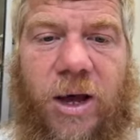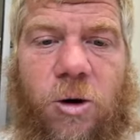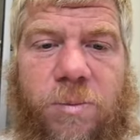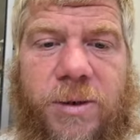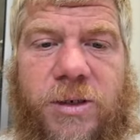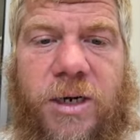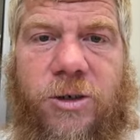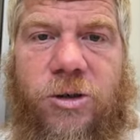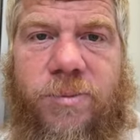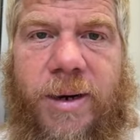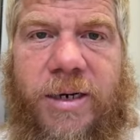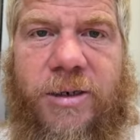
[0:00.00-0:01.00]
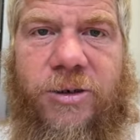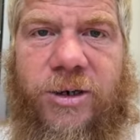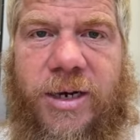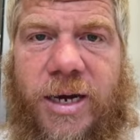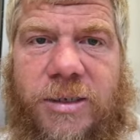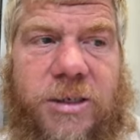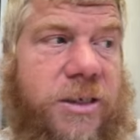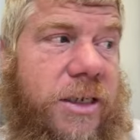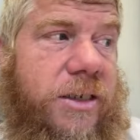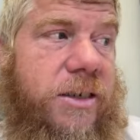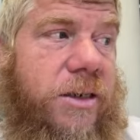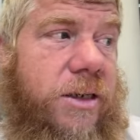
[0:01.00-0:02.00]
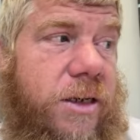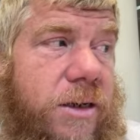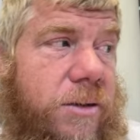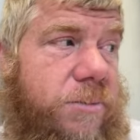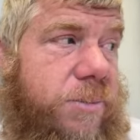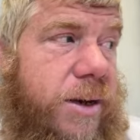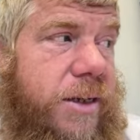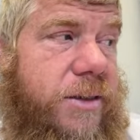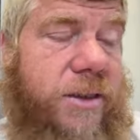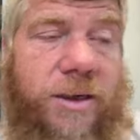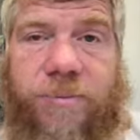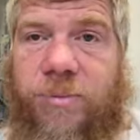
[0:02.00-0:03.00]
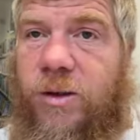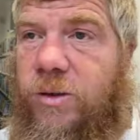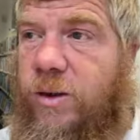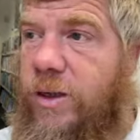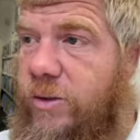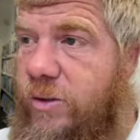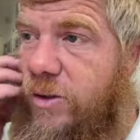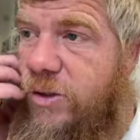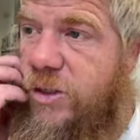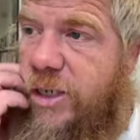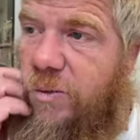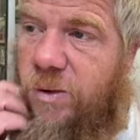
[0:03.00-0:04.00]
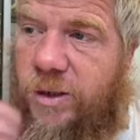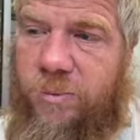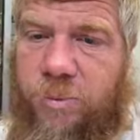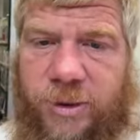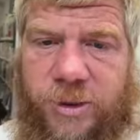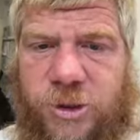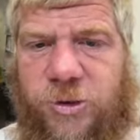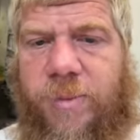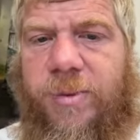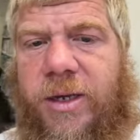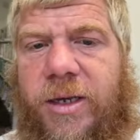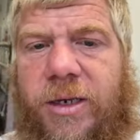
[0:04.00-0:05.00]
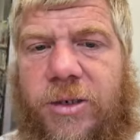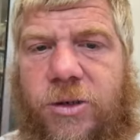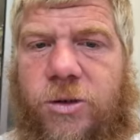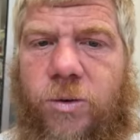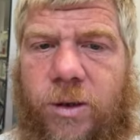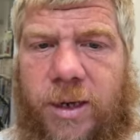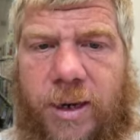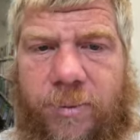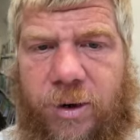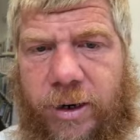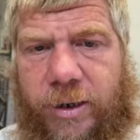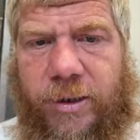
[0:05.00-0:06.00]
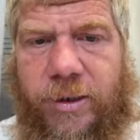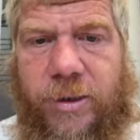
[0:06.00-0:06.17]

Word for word: I hope it's not too bad on your guys' end, but um, you know, I don't understand why you bring screaming kids to a library.